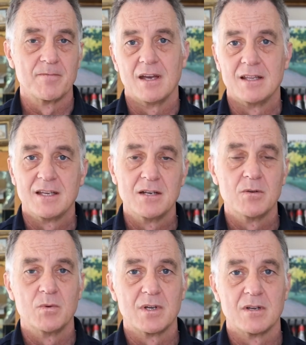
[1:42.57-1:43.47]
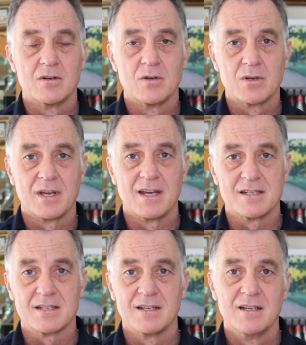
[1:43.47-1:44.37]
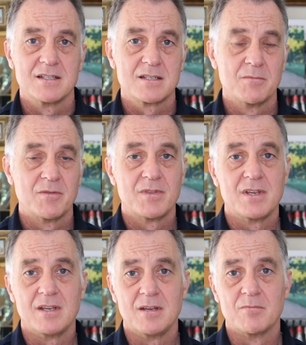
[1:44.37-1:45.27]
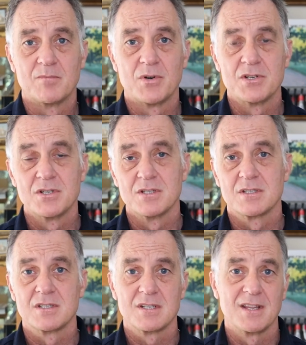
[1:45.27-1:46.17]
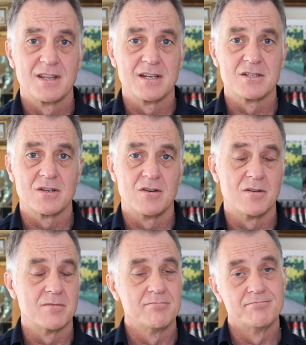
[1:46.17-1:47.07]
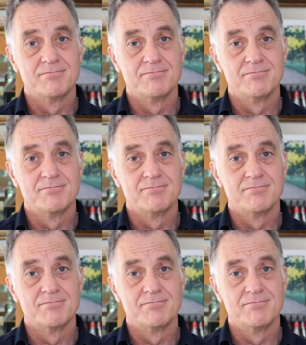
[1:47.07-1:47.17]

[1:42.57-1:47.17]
And then we're going to look at some of the Impressionists that are